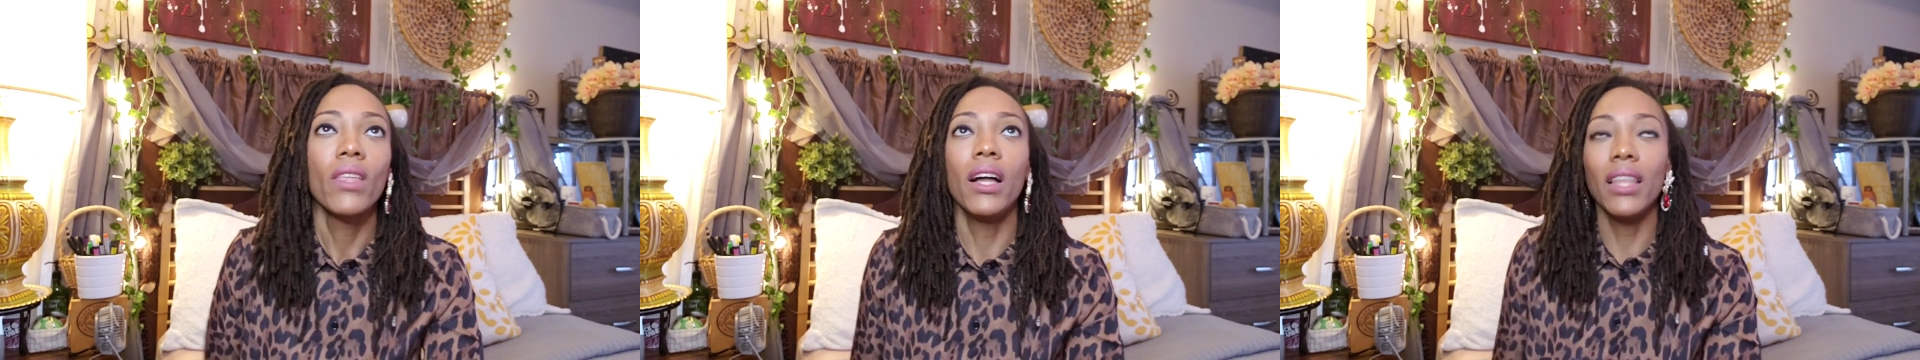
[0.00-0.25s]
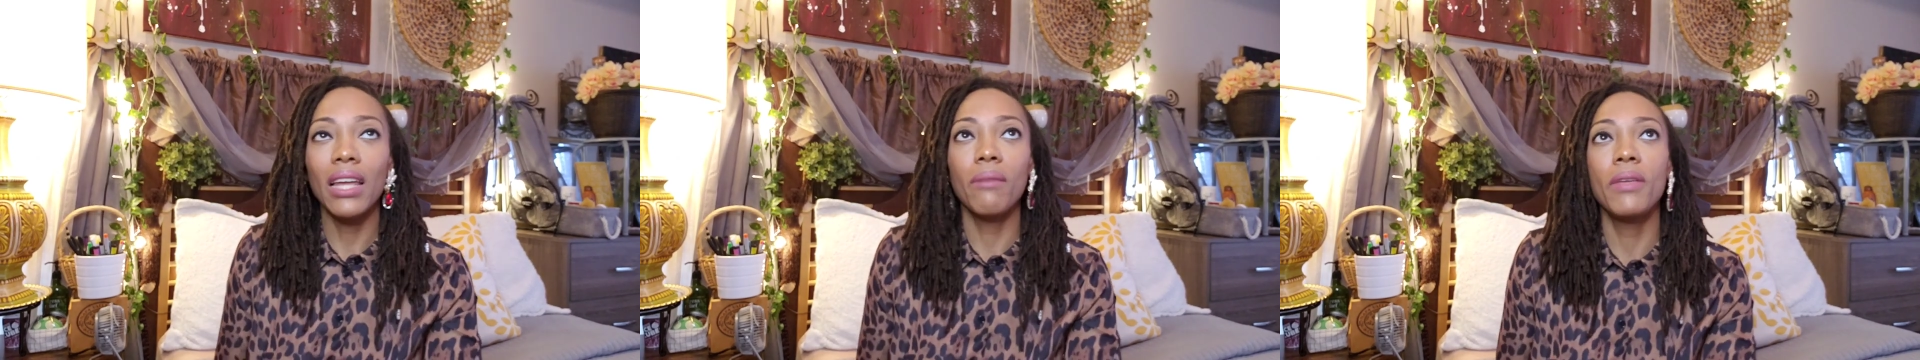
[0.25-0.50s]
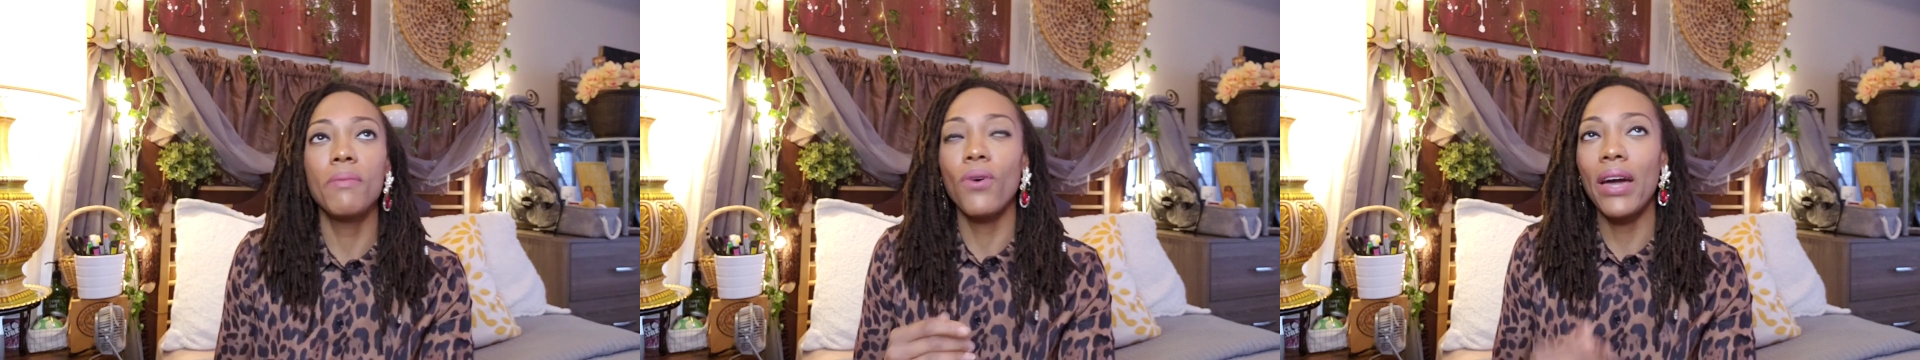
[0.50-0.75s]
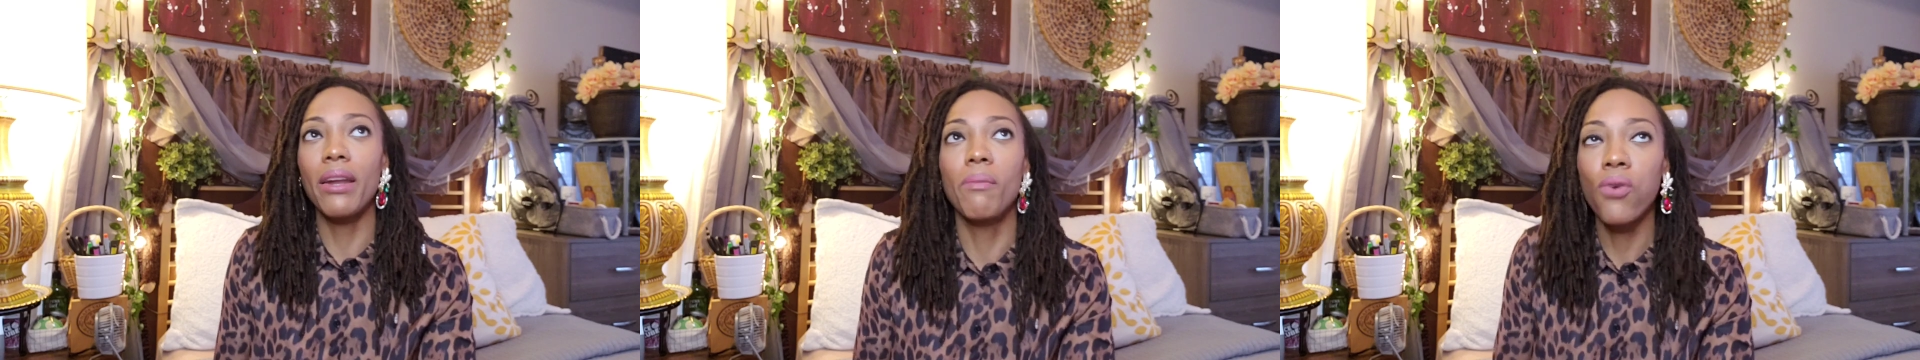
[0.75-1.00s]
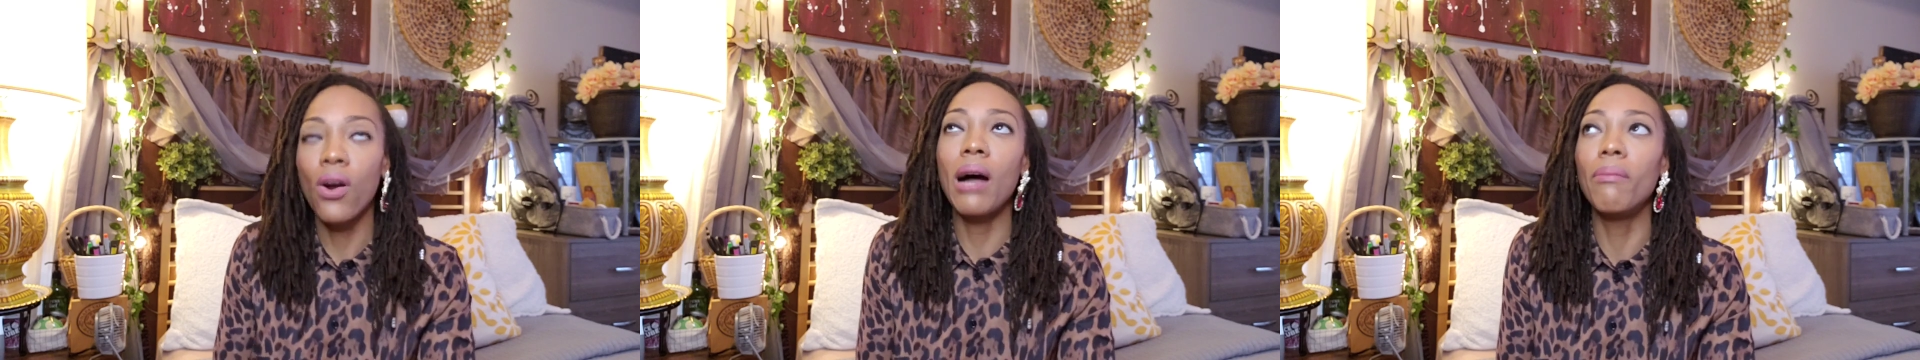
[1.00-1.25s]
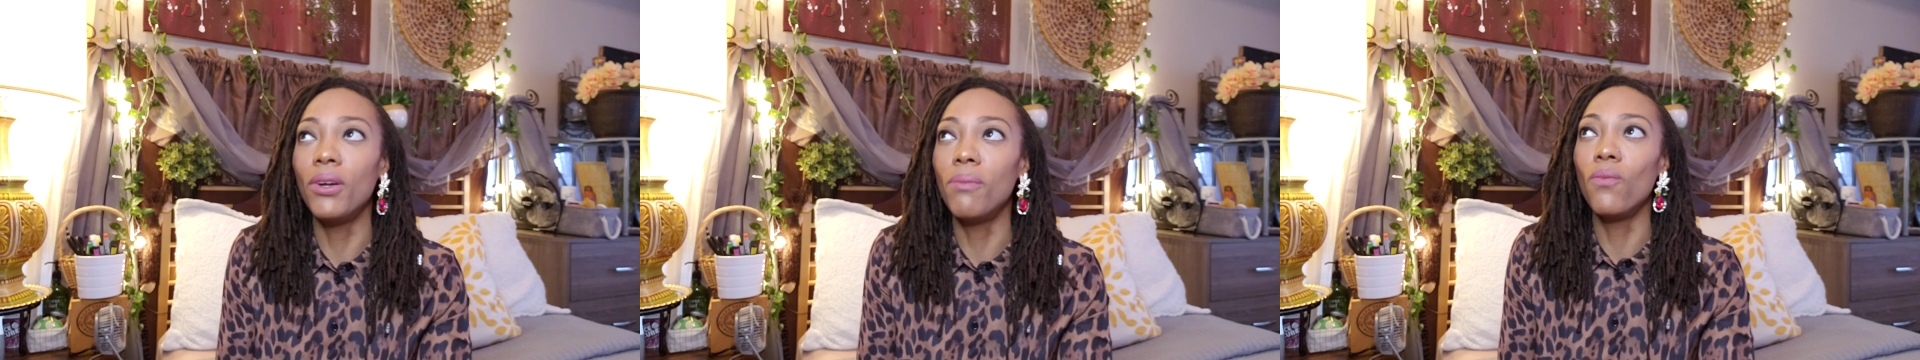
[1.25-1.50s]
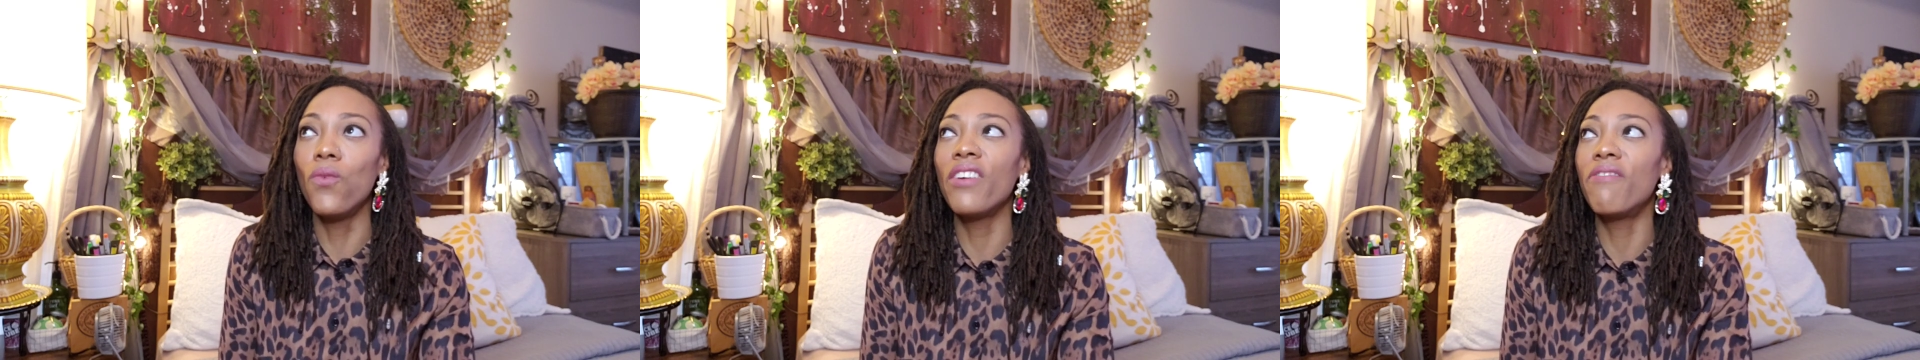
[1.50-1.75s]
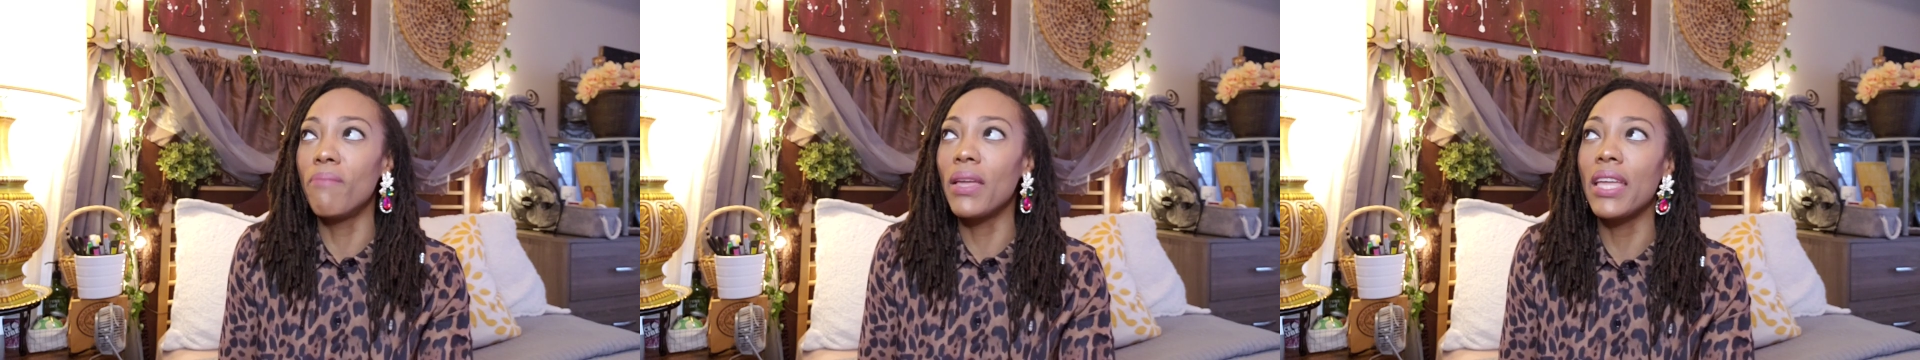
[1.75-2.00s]
A lot of people had a problem
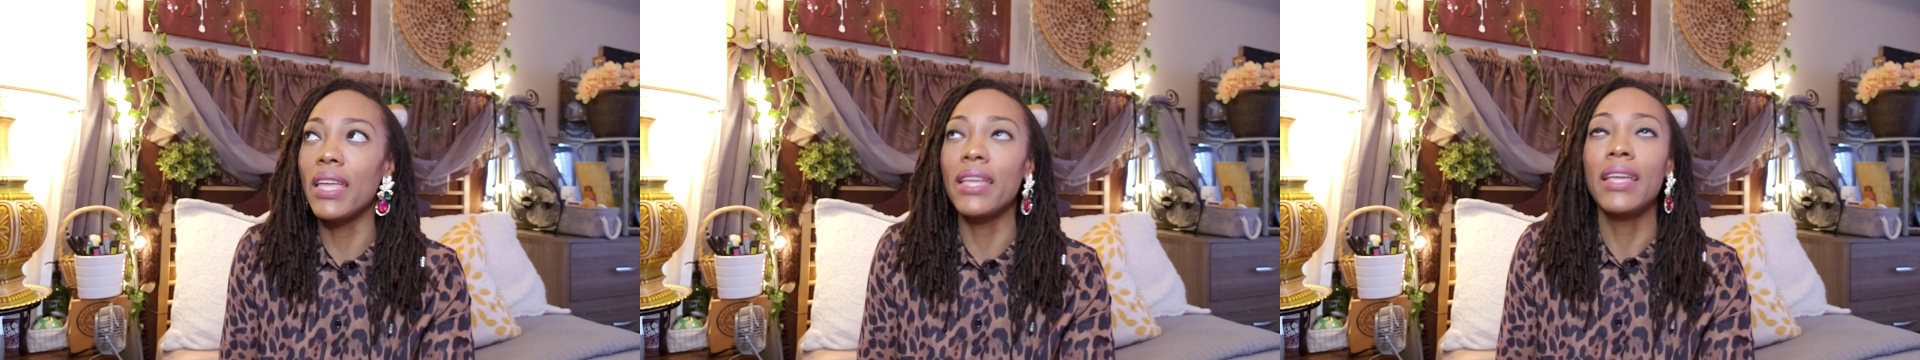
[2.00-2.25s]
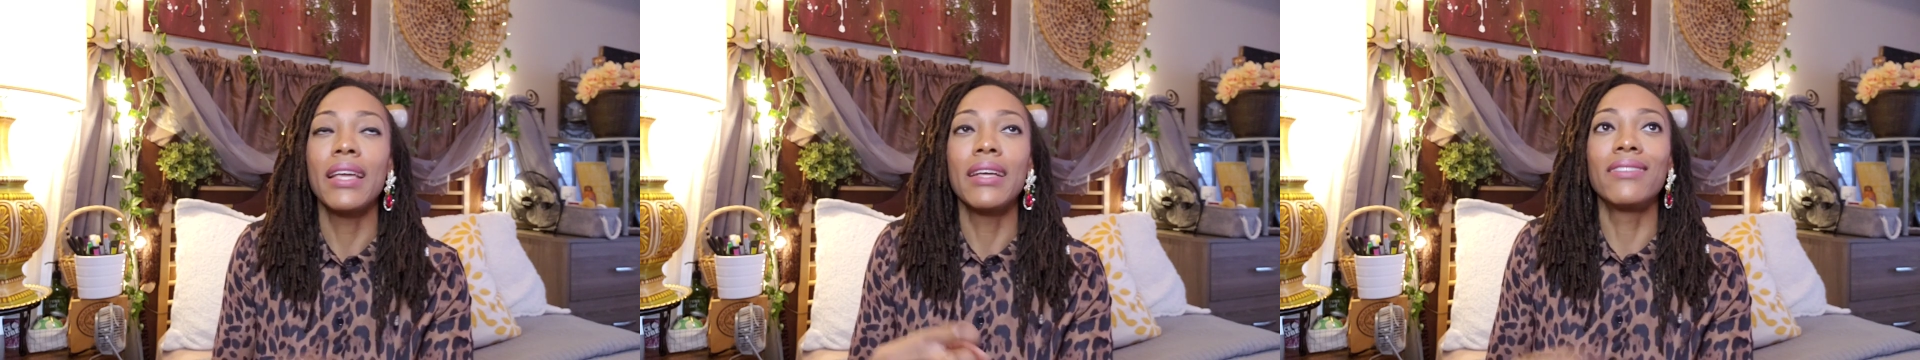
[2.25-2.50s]
with me